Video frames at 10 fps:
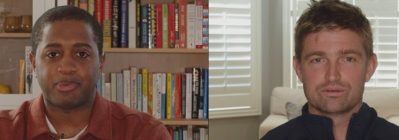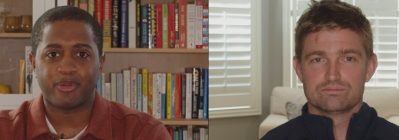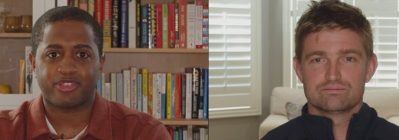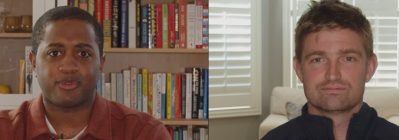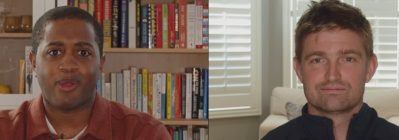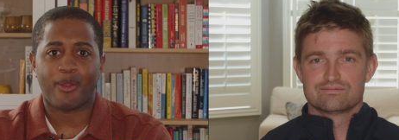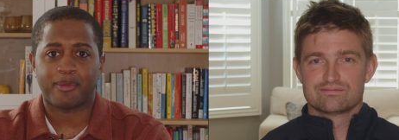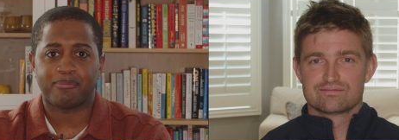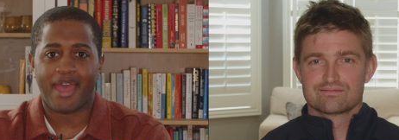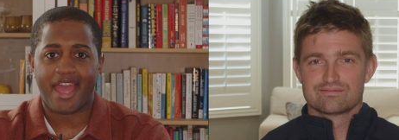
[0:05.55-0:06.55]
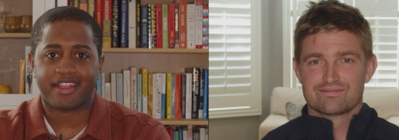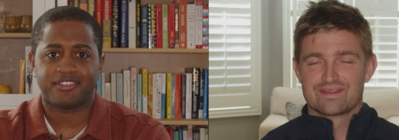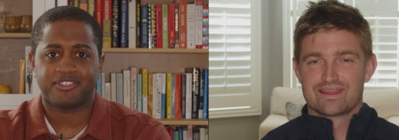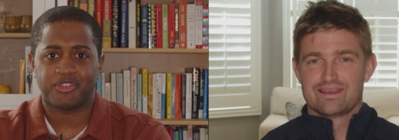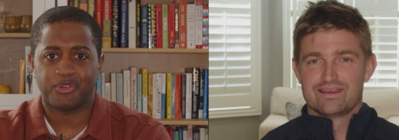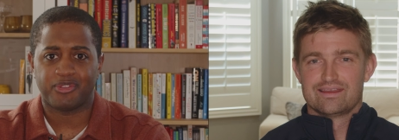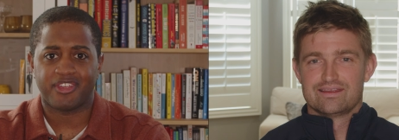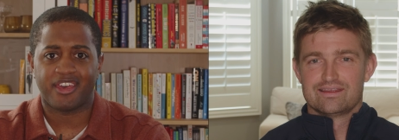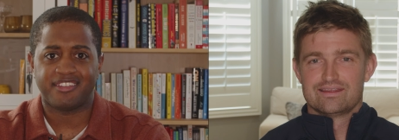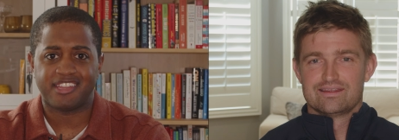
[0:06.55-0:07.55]
Speaker 1: Booth, welcome back to
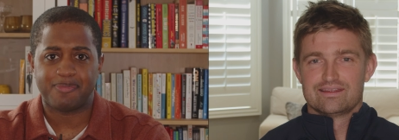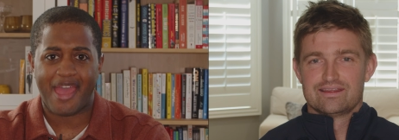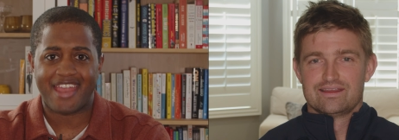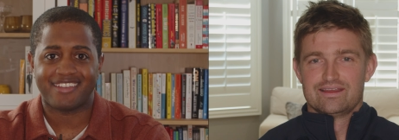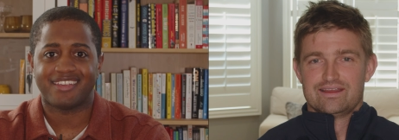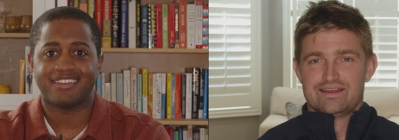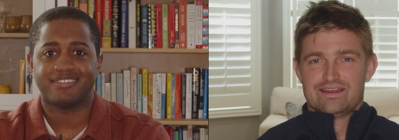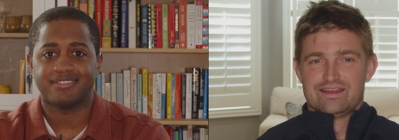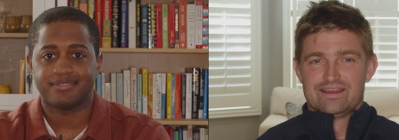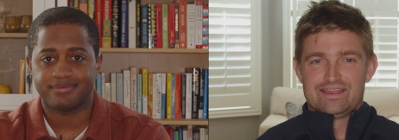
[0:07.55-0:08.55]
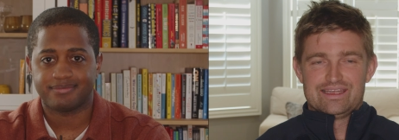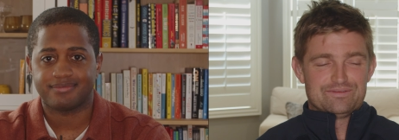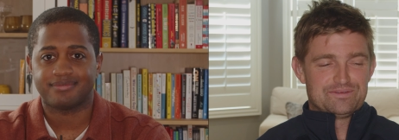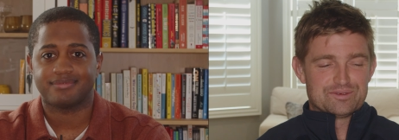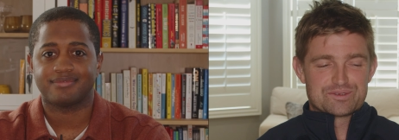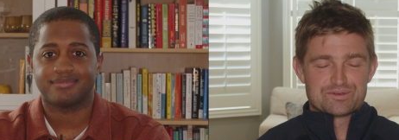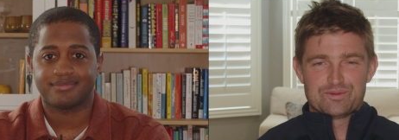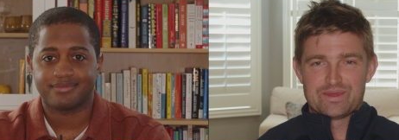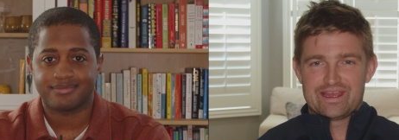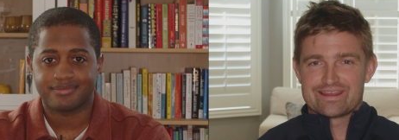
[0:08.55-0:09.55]
the deep end. It feels good to
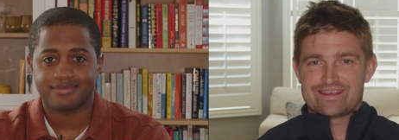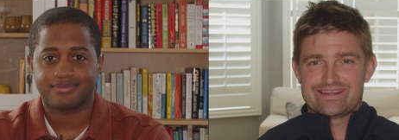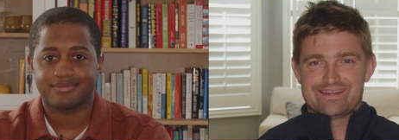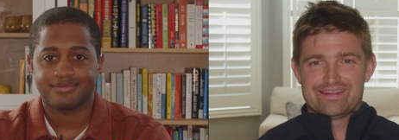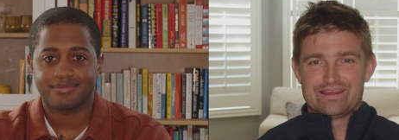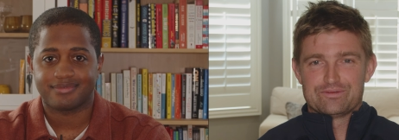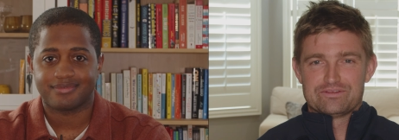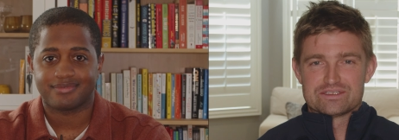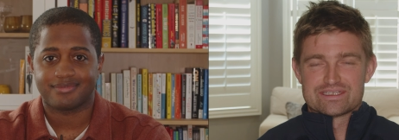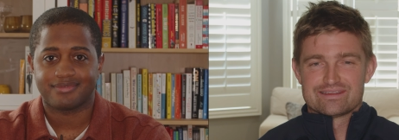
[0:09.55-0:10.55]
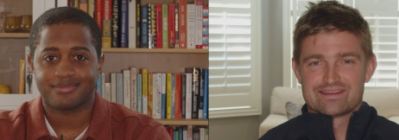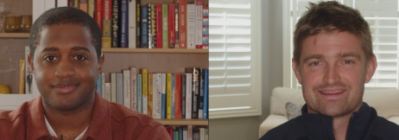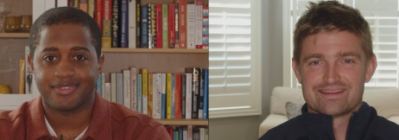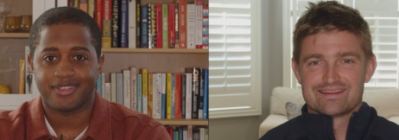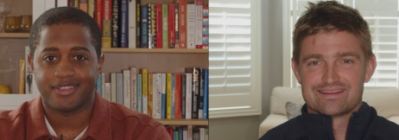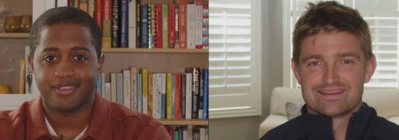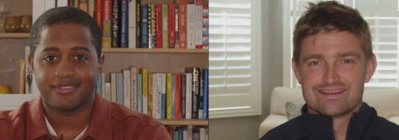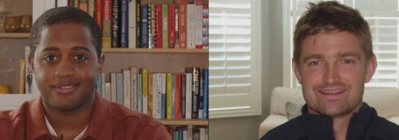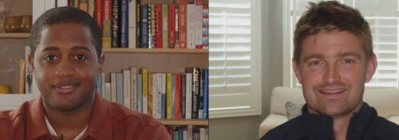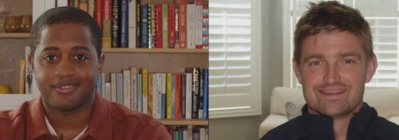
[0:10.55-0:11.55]
be
Speaker 2: back. Thank you for having me.
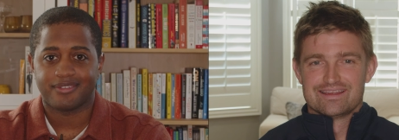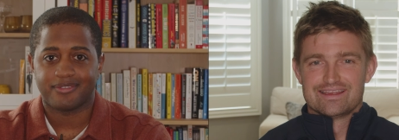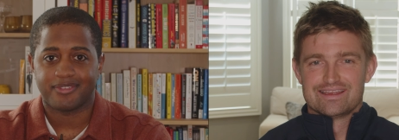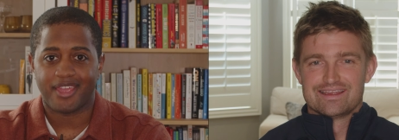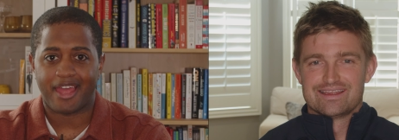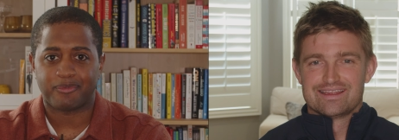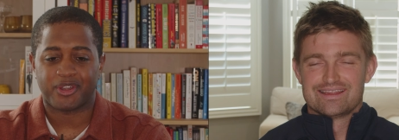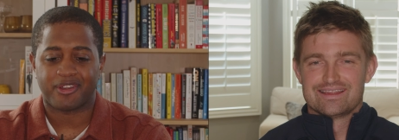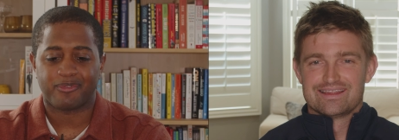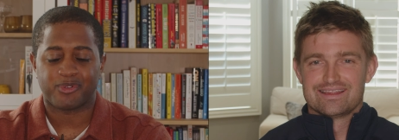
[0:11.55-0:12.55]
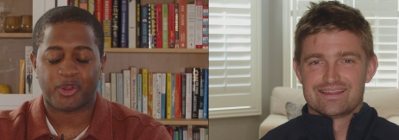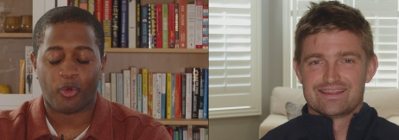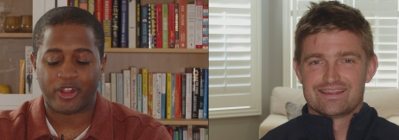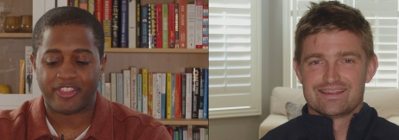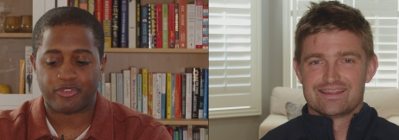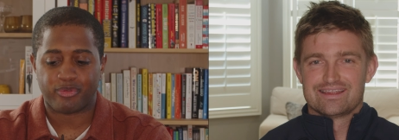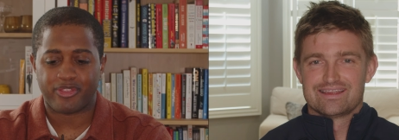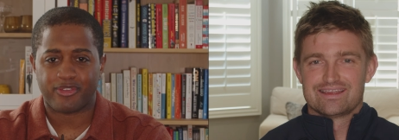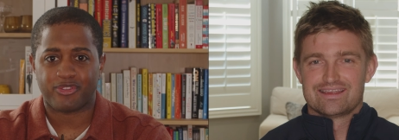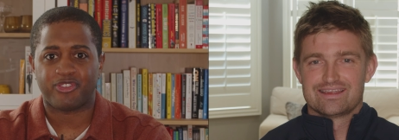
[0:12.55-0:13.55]
Speaker 1: Yeah, and we're recording this
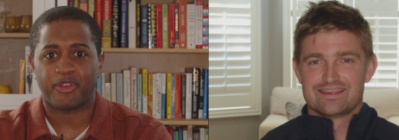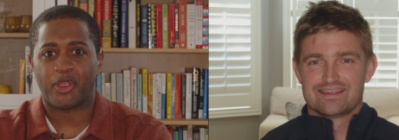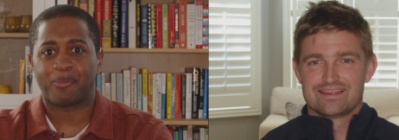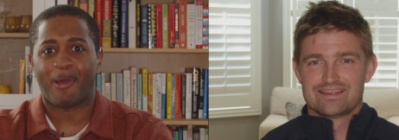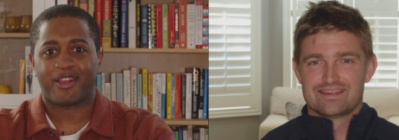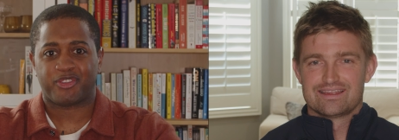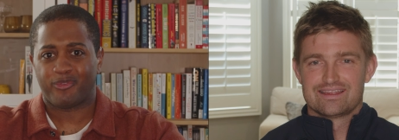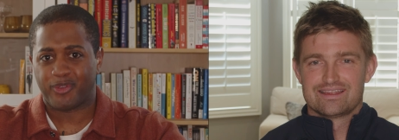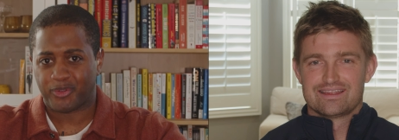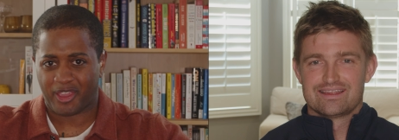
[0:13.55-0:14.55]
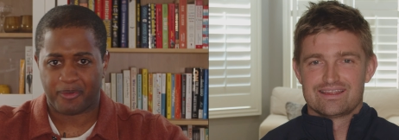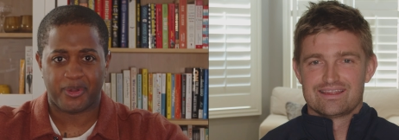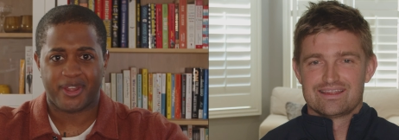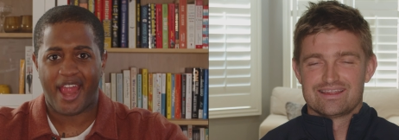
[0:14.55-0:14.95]
with Studio Box, so it feels like we're